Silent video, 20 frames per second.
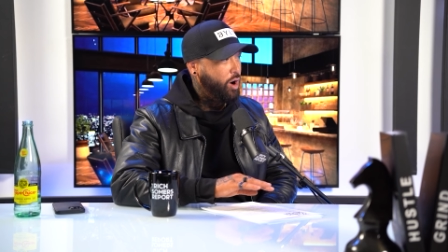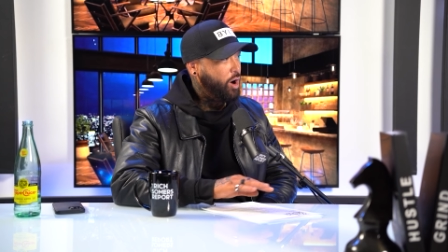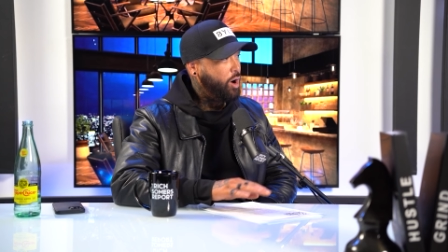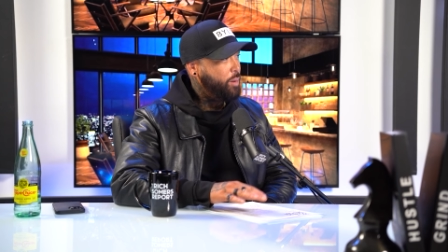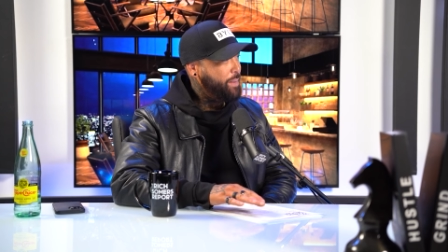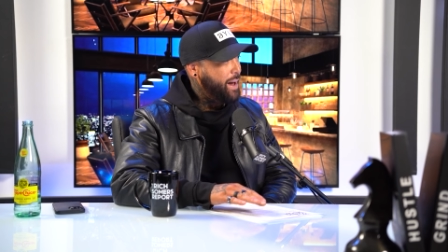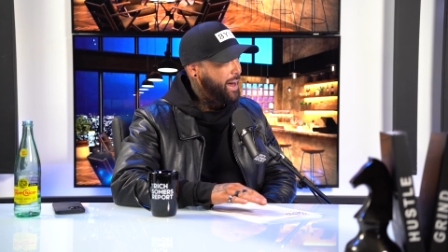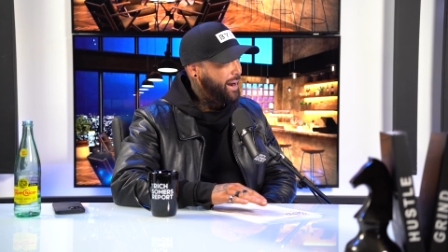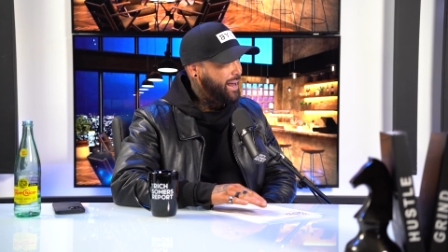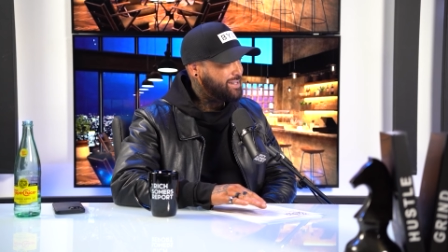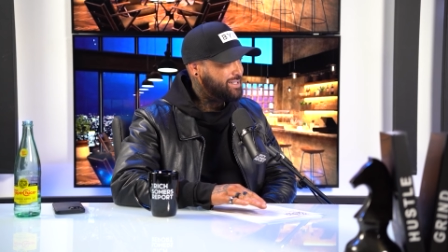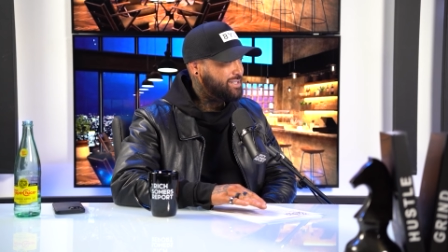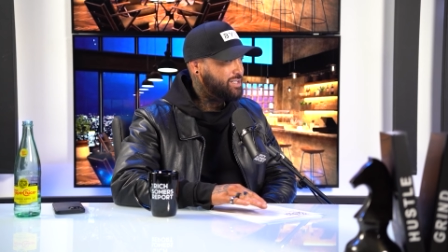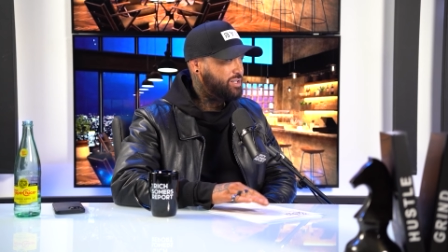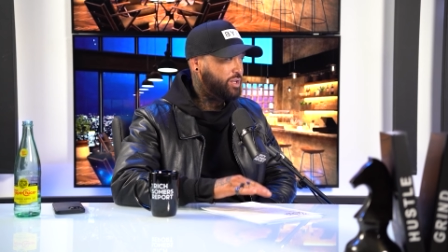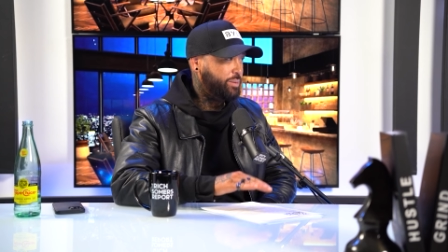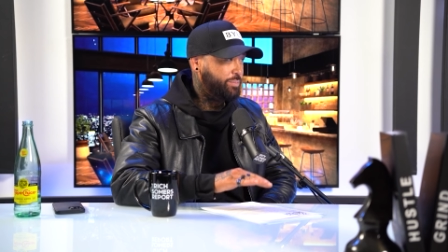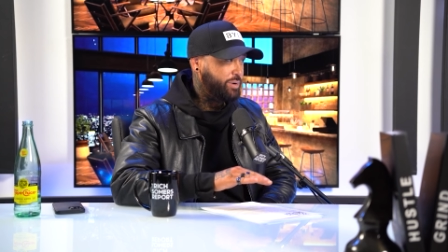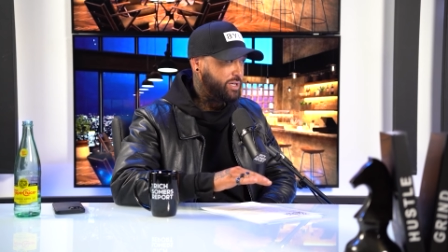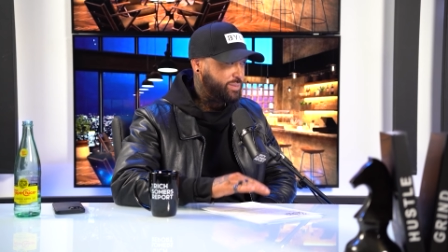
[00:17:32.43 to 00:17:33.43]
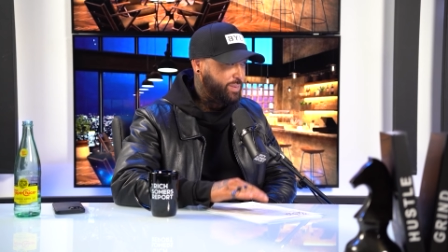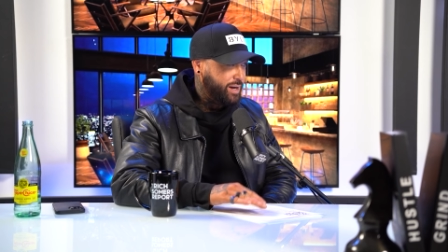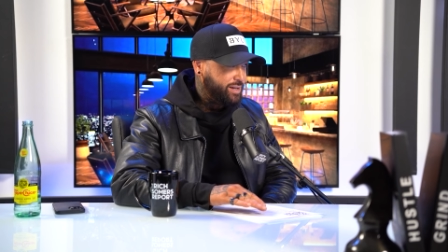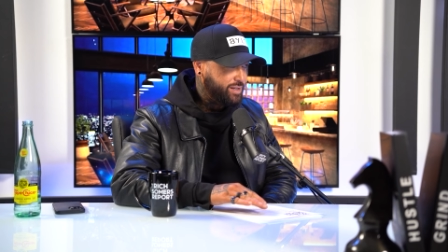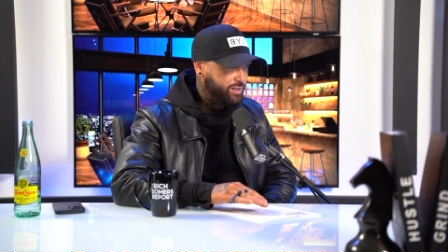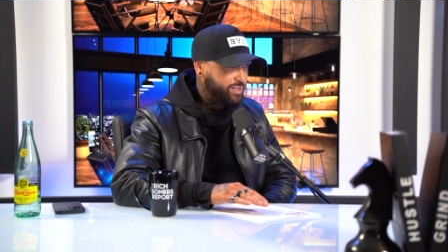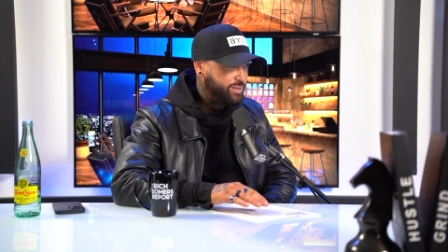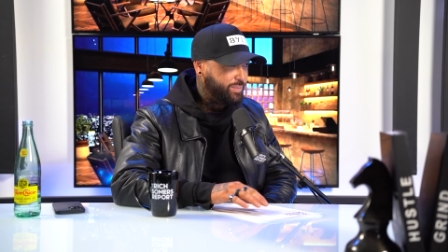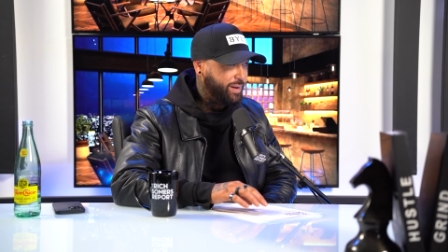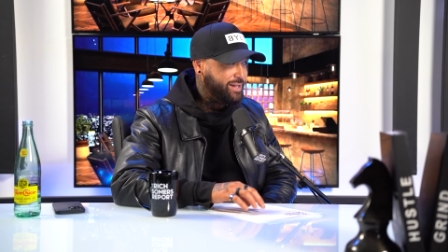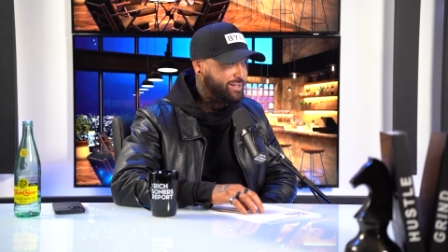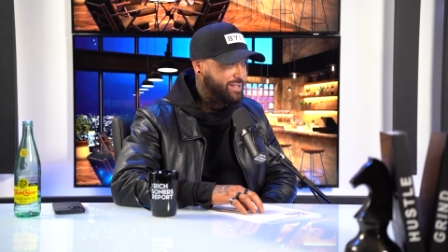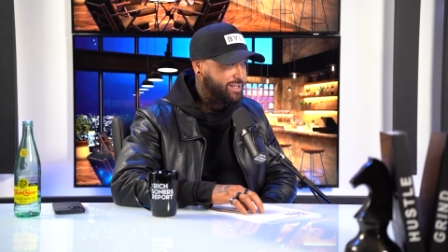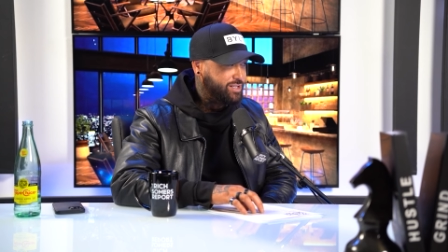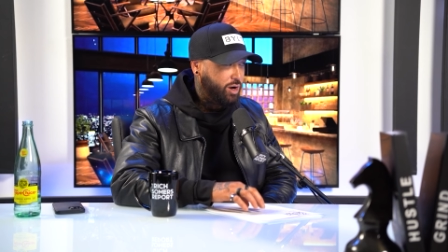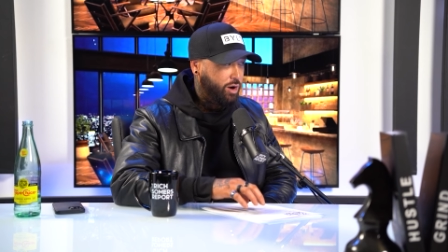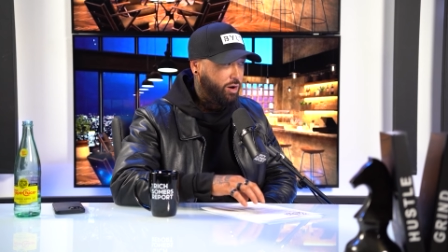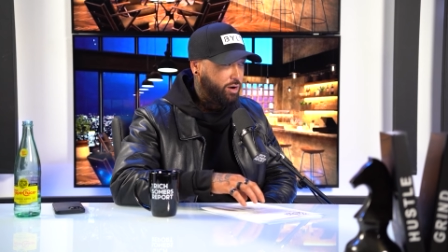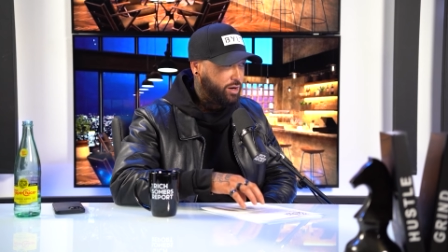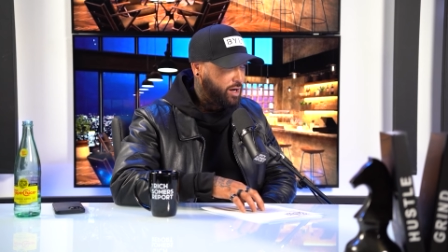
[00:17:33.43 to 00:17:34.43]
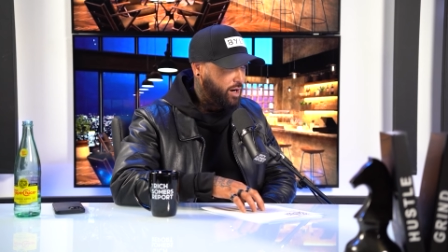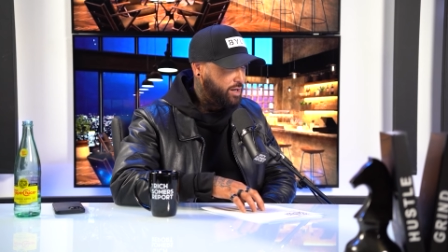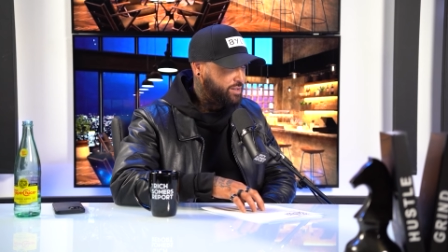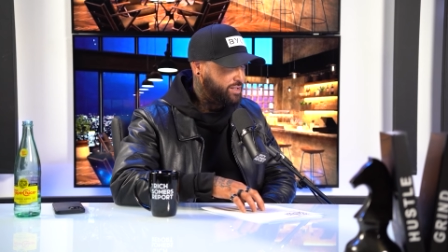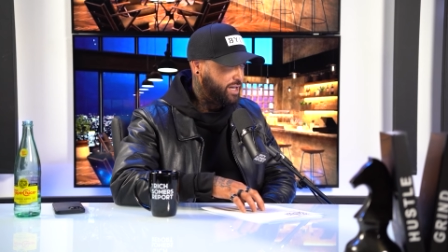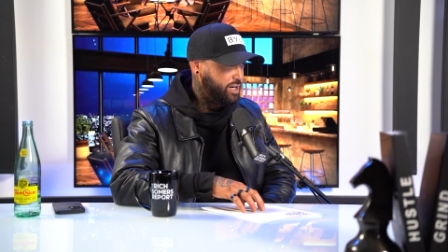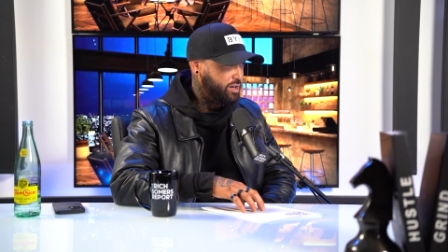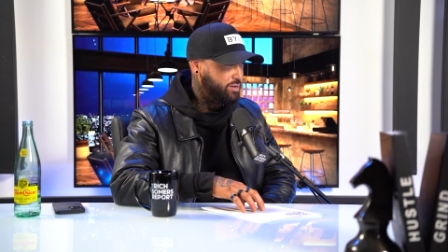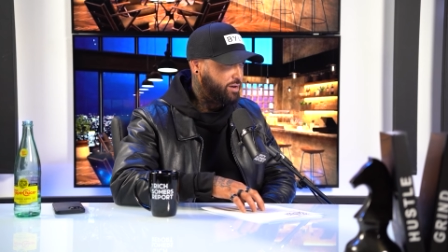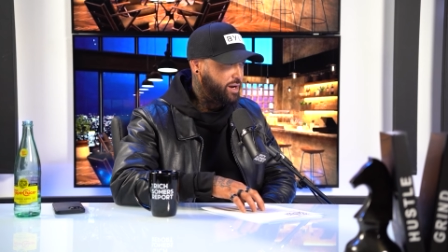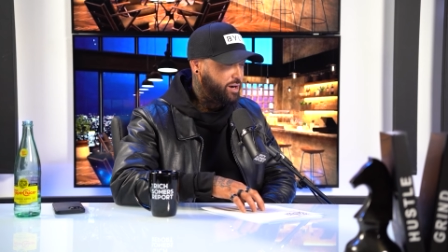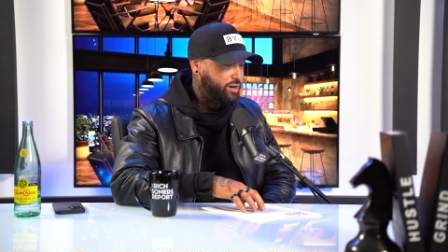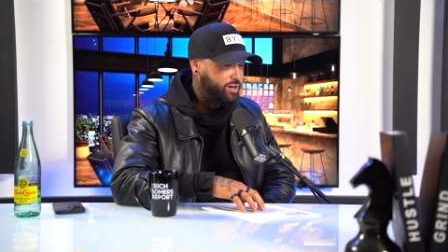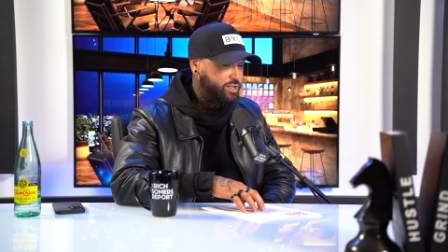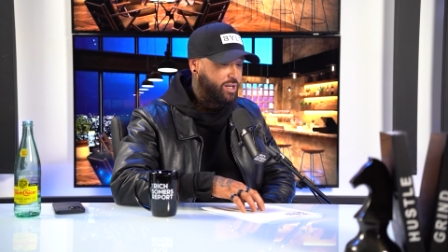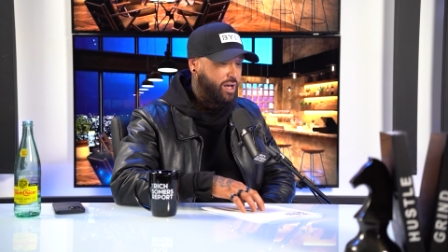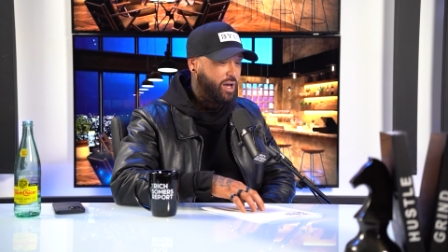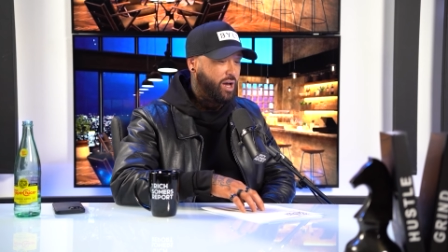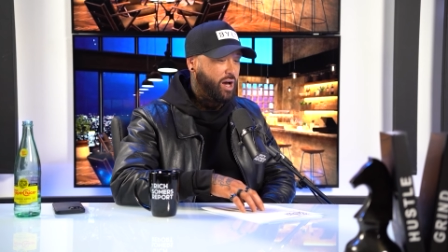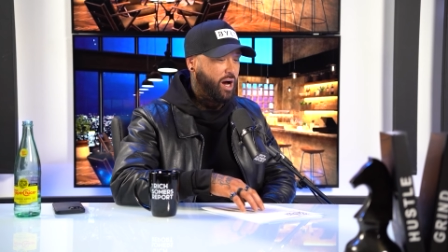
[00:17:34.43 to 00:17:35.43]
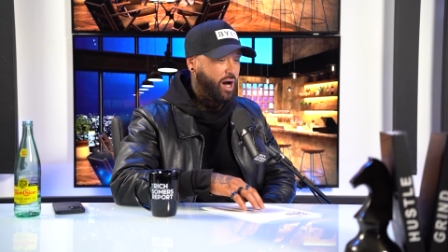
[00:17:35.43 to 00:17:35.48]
all badasses in their prospective spaces, all content creators,